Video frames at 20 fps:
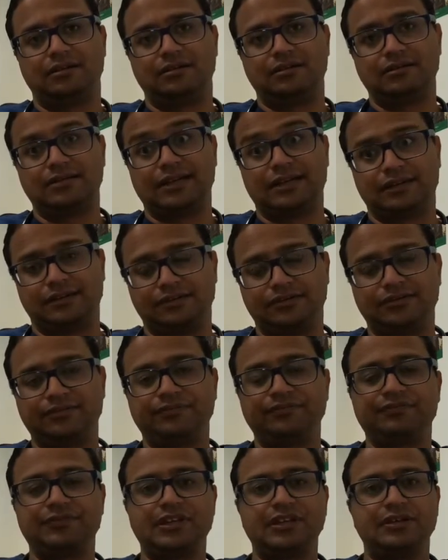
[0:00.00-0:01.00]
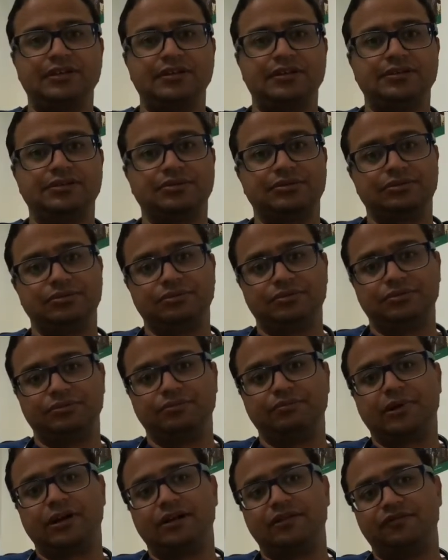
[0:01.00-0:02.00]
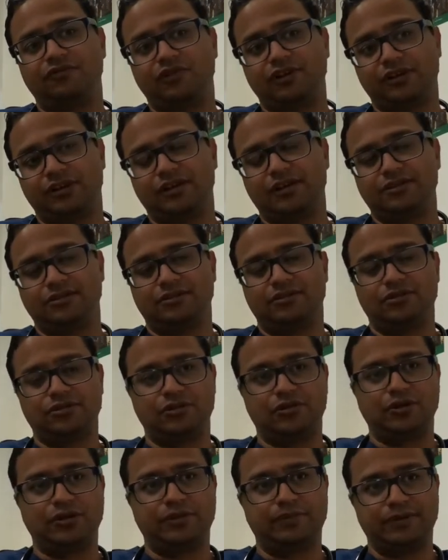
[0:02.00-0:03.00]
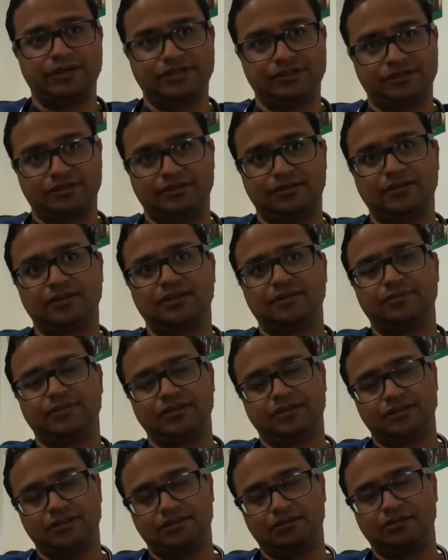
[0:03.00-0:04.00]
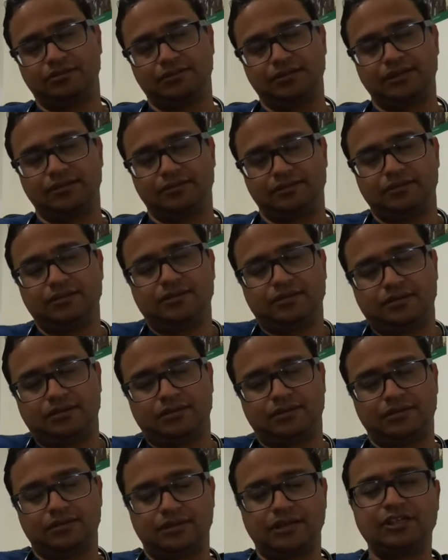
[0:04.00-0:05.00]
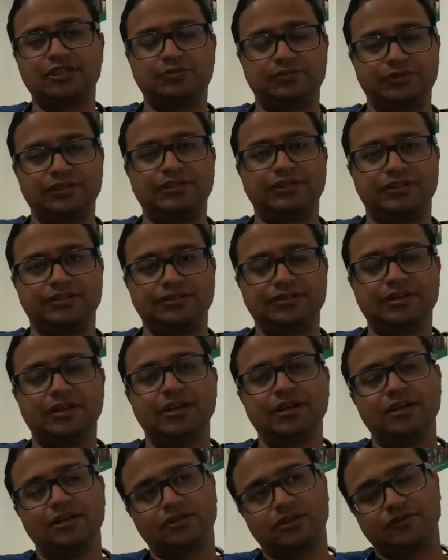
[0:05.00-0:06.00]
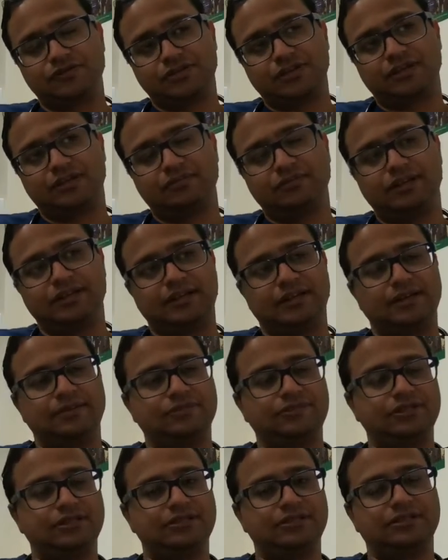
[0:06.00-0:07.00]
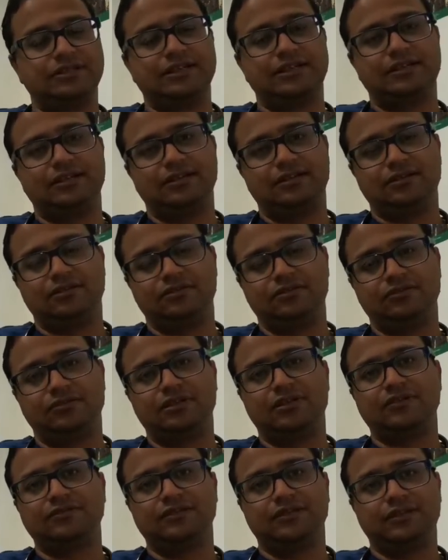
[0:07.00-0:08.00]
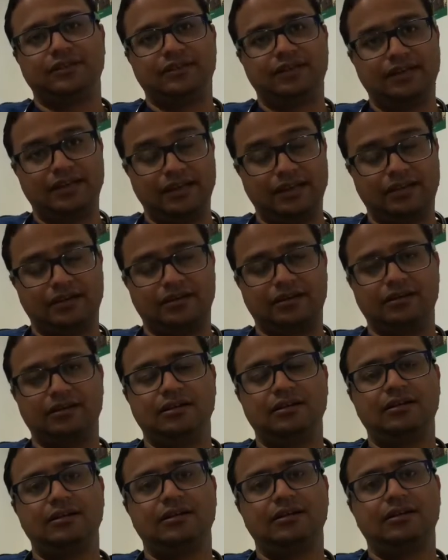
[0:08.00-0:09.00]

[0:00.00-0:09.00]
settings. So by working as an occupational therapist, I got that experience. So I started my AMC training in 2010,